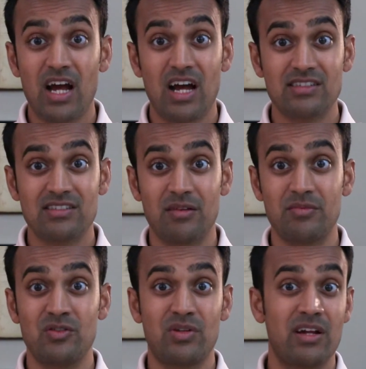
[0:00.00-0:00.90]

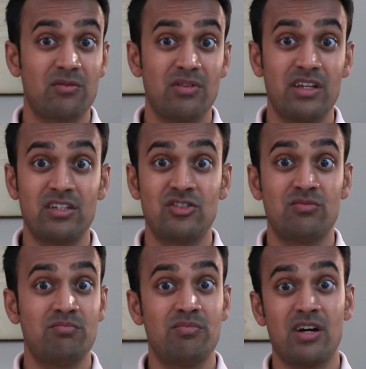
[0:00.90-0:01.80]
concept. You can't really
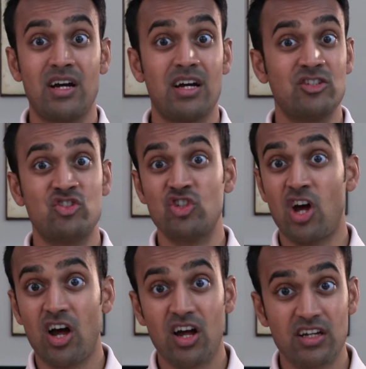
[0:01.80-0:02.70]

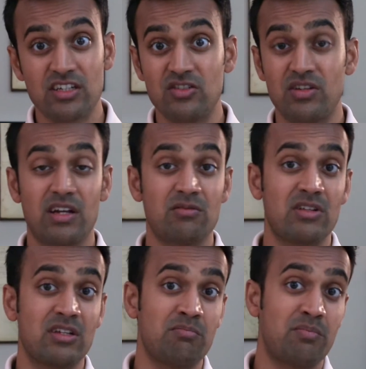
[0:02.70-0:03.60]
jog and you can't
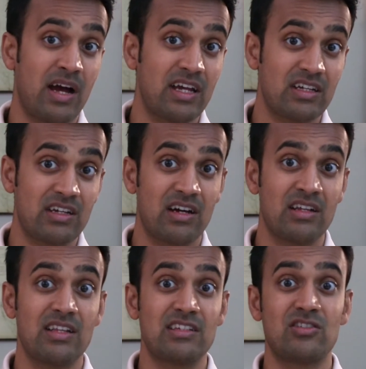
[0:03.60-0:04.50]
really bike
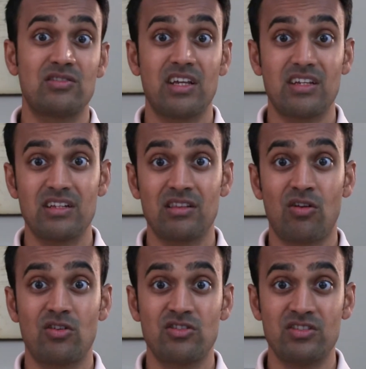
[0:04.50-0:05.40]
unless you're taking
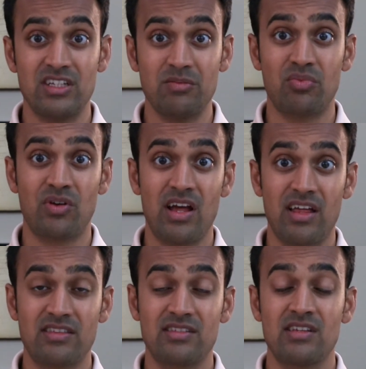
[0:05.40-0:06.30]
large deep
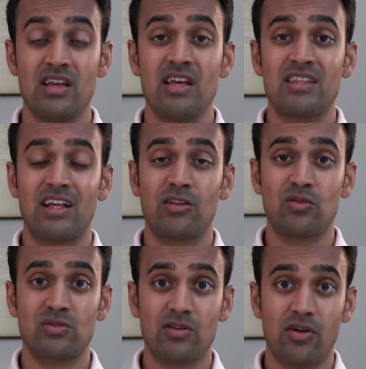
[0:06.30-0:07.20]
breaths.
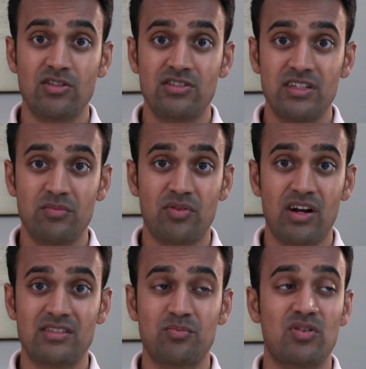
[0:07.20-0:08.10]
Those large deep
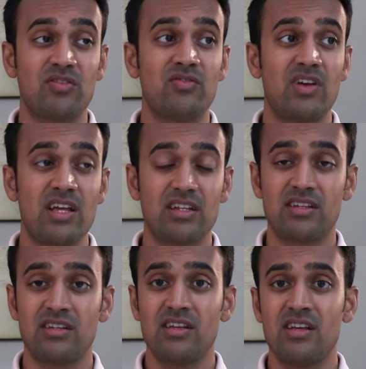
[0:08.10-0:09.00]
breaths prevent
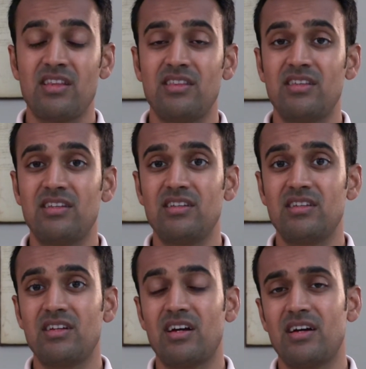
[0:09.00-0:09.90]
the